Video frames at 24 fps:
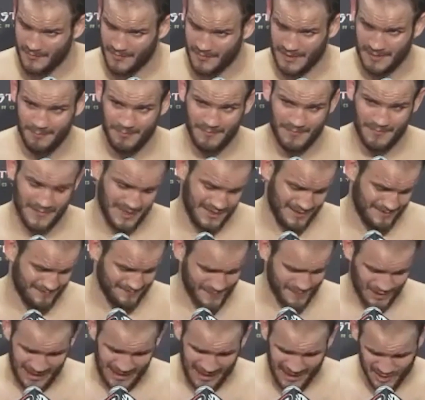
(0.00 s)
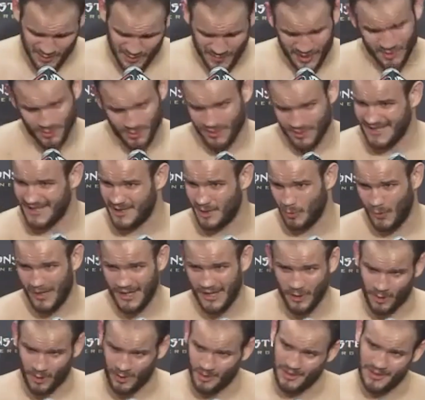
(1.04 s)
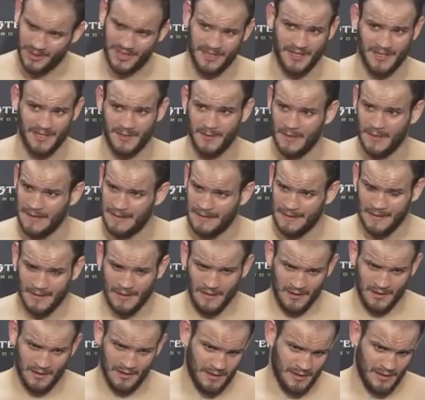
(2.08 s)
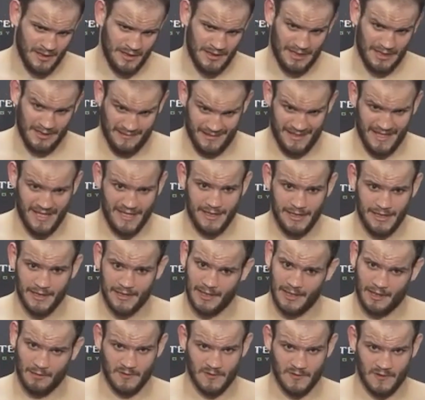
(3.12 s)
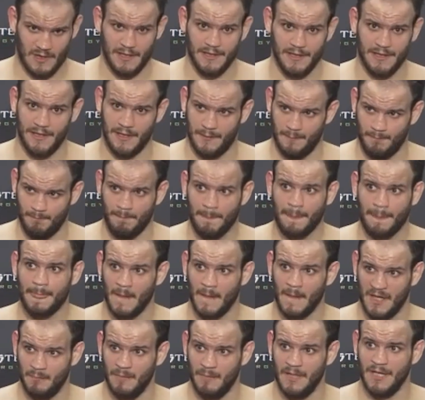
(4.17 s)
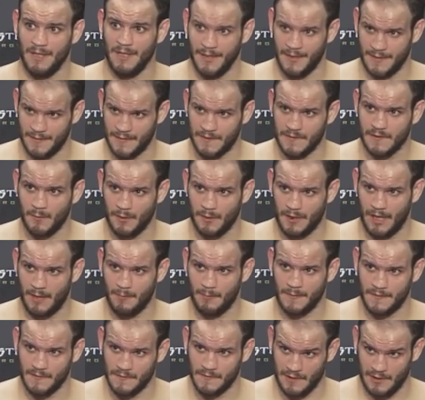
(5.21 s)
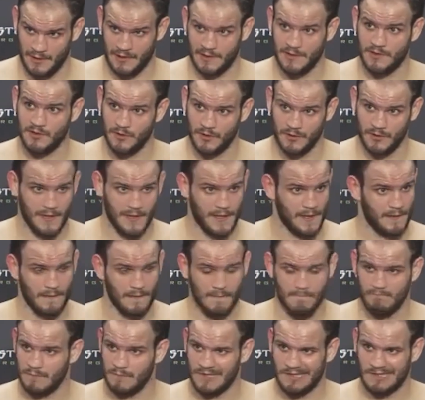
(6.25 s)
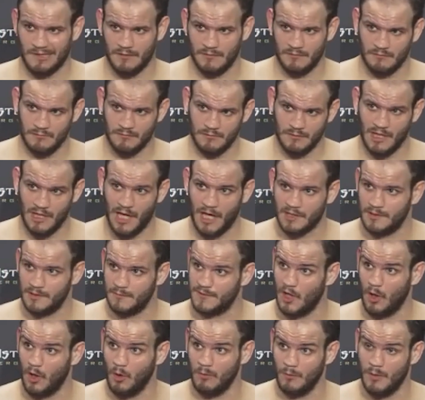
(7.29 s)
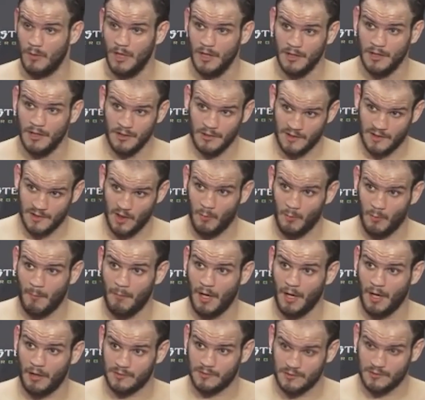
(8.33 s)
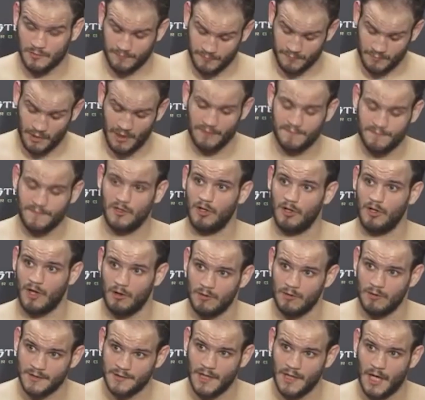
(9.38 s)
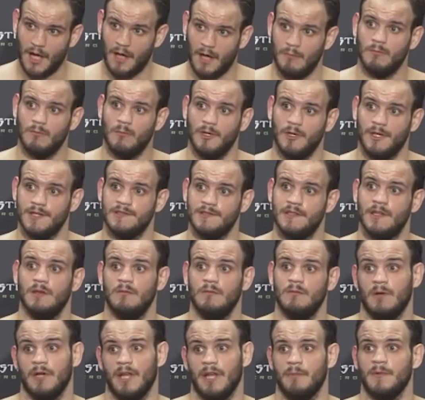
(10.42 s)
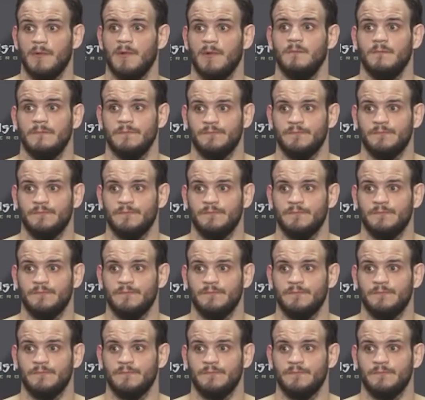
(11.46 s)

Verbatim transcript: eh, eh, and Lodge Mitchell. They hit way harder than he did, and I ate it, and I was like, "Yep, hit me again and see what happens." And he stood there and clocked and told him, told my boss, left hook over the top. What'd I say? What happened?